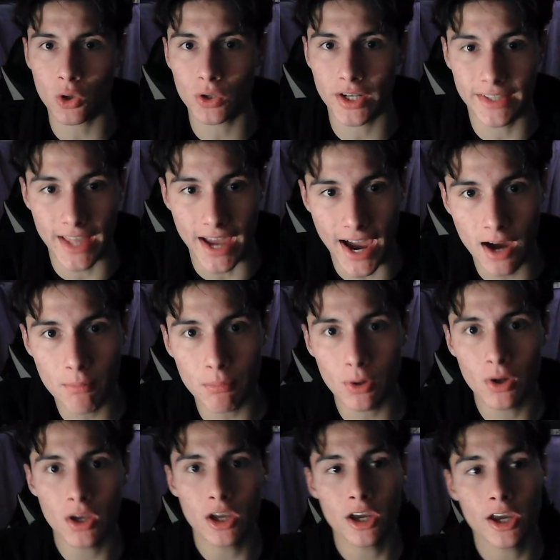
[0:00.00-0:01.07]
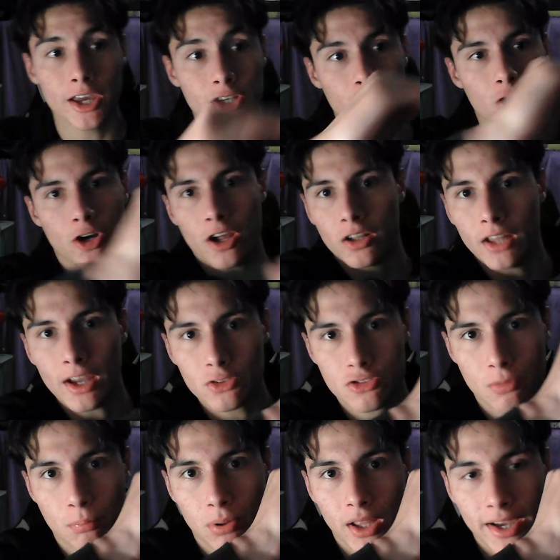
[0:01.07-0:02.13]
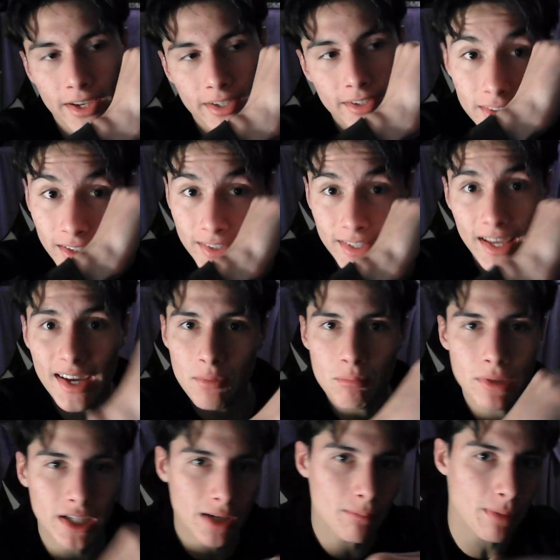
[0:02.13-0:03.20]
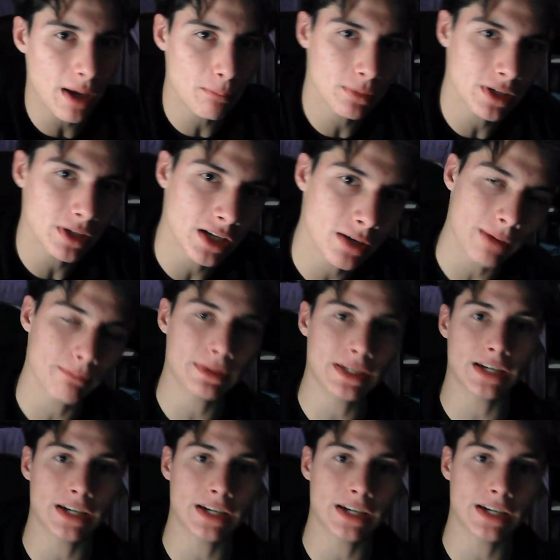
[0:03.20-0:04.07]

in the app, and you're allowed to plan the day minute by minute by minute.